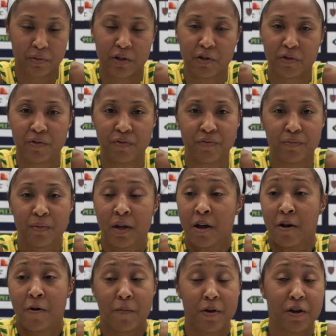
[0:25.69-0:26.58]

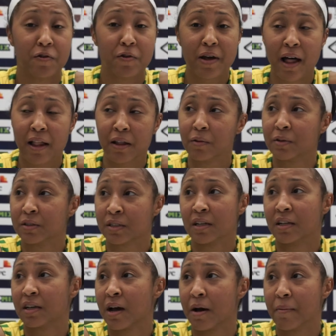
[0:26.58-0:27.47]
We knew Gallo was
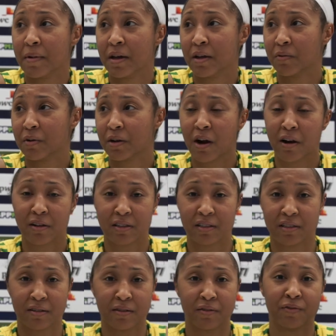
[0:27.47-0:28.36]
going to come in
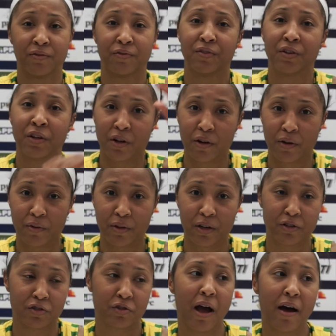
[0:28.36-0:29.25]
regardless of, you know,
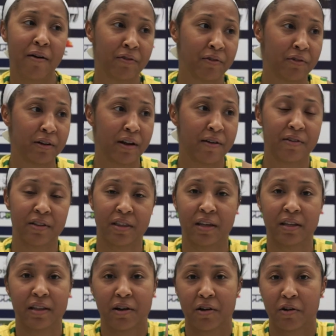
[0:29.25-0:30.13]
their travel and
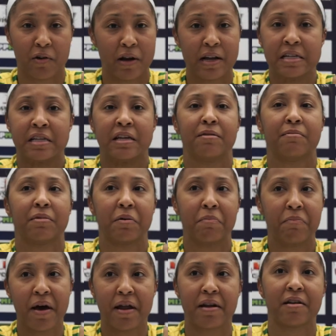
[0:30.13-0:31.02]
everything. They're a great team,
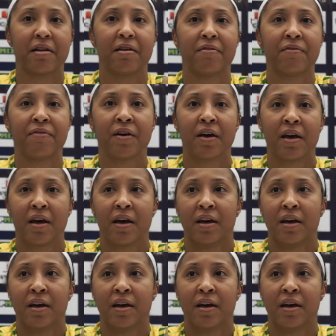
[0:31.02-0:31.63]
competitive.